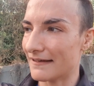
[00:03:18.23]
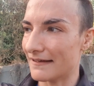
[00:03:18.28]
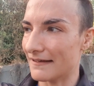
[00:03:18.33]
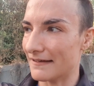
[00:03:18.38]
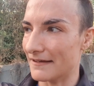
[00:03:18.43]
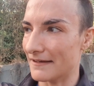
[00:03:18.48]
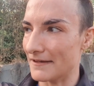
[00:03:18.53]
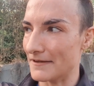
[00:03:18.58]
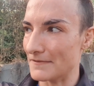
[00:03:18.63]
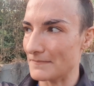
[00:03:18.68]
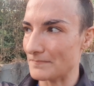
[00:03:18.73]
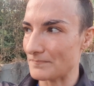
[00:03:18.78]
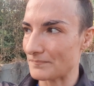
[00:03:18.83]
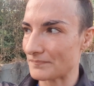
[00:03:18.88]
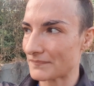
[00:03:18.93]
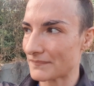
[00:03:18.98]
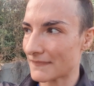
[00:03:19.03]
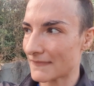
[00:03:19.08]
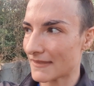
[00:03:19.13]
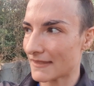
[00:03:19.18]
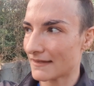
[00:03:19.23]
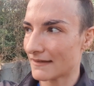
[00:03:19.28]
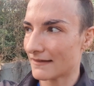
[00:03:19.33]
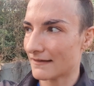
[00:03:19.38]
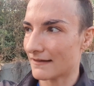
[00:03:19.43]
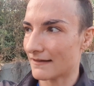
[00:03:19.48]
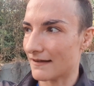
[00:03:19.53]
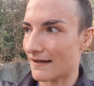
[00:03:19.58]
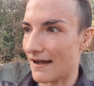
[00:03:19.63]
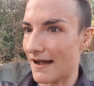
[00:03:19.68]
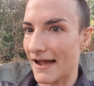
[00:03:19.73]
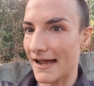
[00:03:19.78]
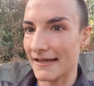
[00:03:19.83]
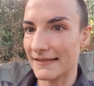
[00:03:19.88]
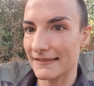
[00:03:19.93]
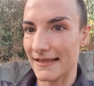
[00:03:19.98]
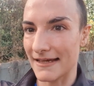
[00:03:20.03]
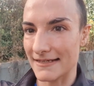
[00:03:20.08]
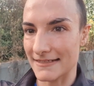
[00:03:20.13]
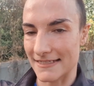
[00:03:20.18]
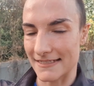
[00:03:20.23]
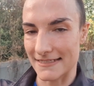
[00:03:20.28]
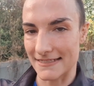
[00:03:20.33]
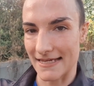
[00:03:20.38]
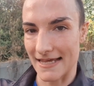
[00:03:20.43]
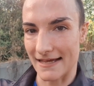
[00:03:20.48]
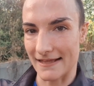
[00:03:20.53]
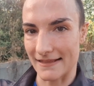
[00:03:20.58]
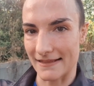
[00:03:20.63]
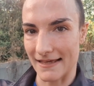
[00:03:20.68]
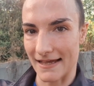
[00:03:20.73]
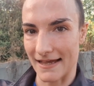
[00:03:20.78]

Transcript: Um, I like to yell